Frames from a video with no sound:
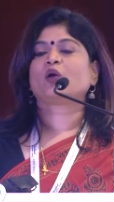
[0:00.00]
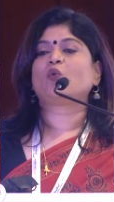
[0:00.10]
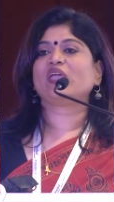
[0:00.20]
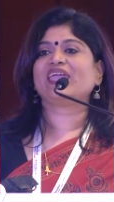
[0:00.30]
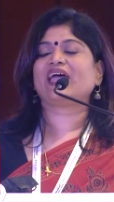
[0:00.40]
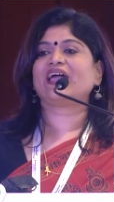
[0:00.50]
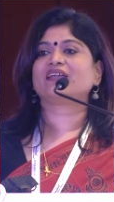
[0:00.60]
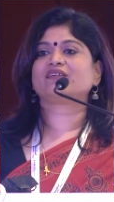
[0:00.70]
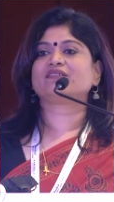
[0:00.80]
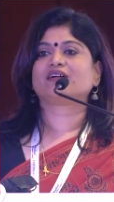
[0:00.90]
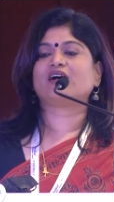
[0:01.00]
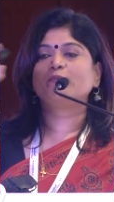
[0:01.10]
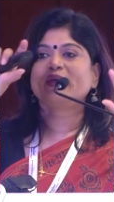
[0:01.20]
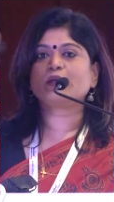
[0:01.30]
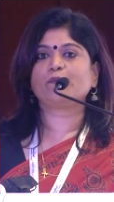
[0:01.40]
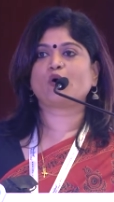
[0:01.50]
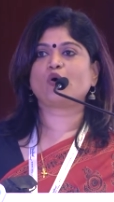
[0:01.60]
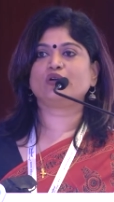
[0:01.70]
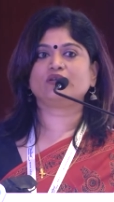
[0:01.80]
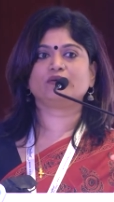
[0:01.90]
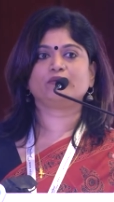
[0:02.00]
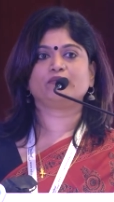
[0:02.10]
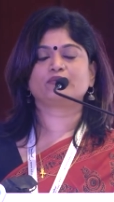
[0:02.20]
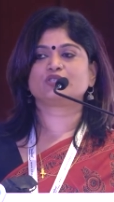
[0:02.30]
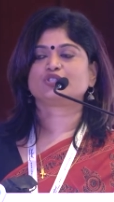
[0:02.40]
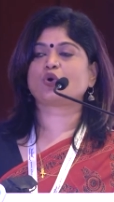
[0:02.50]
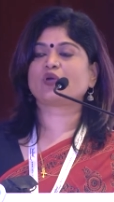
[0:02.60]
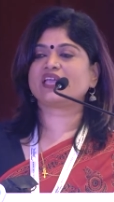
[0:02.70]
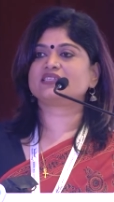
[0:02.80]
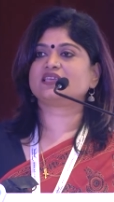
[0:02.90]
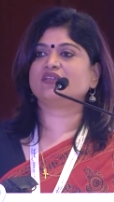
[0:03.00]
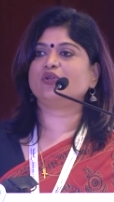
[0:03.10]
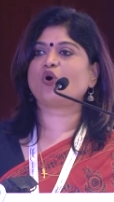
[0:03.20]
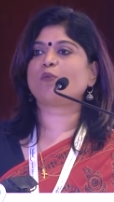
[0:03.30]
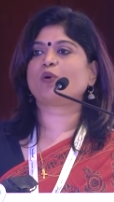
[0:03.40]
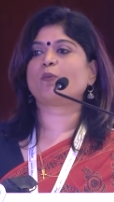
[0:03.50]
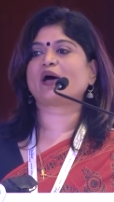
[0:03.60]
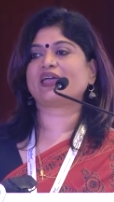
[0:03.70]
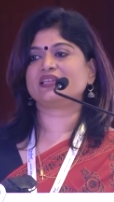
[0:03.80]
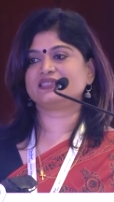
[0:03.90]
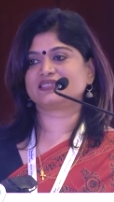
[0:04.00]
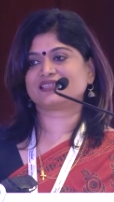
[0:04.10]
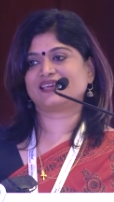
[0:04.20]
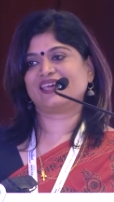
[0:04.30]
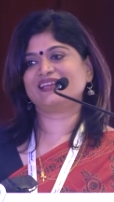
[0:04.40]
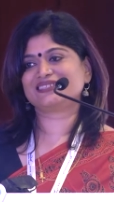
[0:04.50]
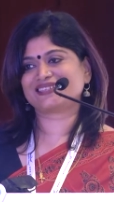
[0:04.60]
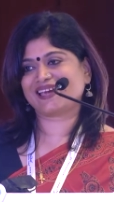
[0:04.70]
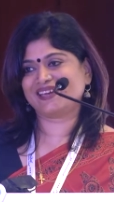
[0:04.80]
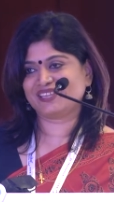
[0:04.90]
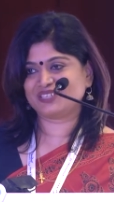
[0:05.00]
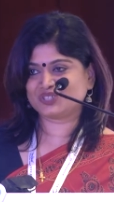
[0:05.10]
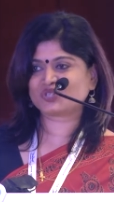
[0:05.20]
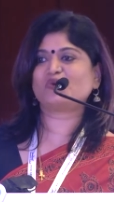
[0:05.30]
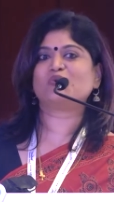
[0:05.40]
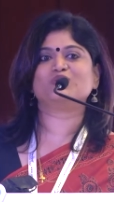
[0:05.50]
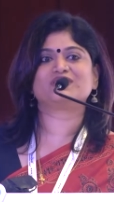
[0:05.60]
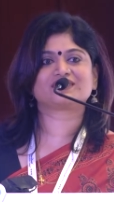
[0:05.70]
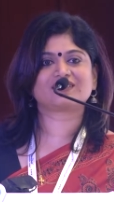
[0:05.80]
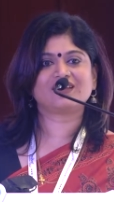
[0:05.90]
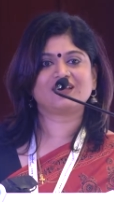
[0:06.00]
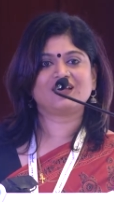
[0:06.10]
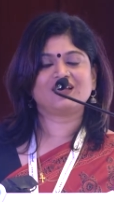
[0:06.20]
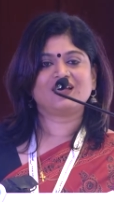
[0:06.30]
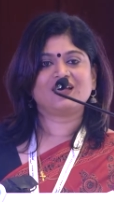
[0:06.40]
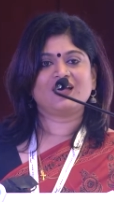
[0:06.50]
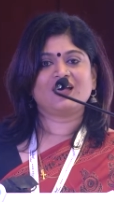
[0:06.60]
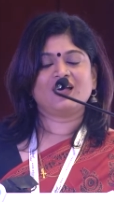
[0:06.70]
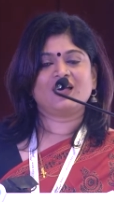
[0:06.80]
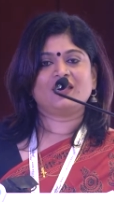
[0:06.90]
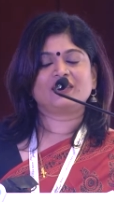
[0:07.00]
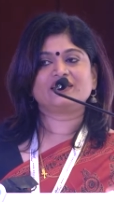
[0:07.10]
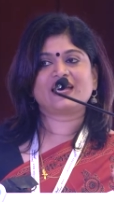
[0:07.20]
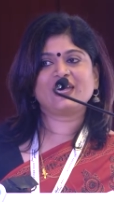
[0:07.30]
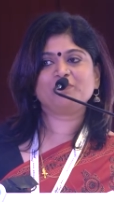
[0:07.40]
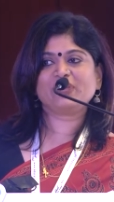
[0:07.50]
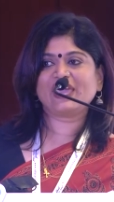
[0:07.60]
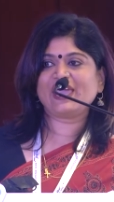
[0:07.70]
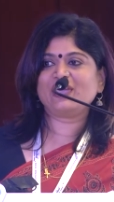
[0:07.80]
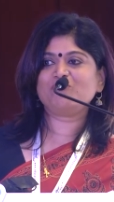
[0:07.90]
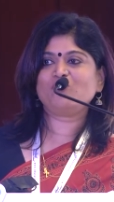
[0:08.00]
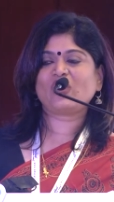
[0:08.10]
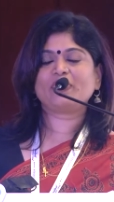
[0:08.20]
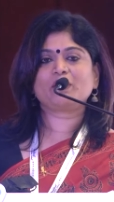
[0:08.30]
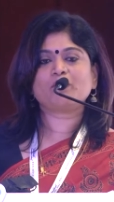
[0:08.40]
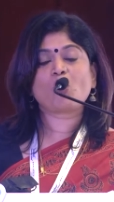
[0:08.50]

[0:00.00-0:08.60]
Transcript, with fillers: we had a big board showcasing no mobiles inside the schools. The time came when the